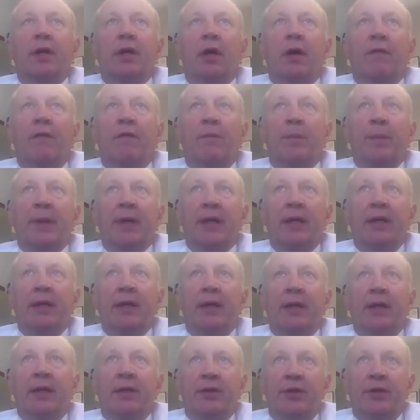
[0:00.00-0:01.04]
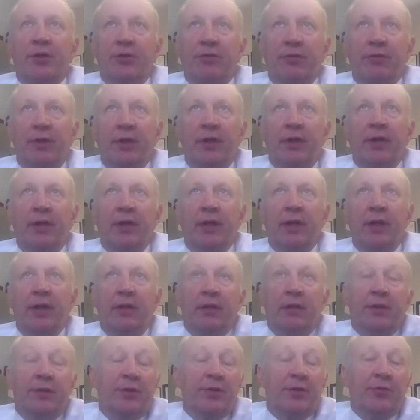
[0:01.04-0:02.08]
of big industry,
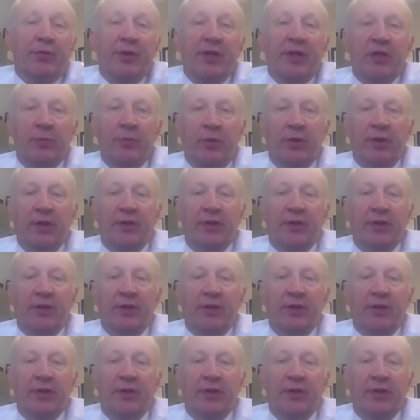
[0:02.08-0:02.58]
and this is reasonable,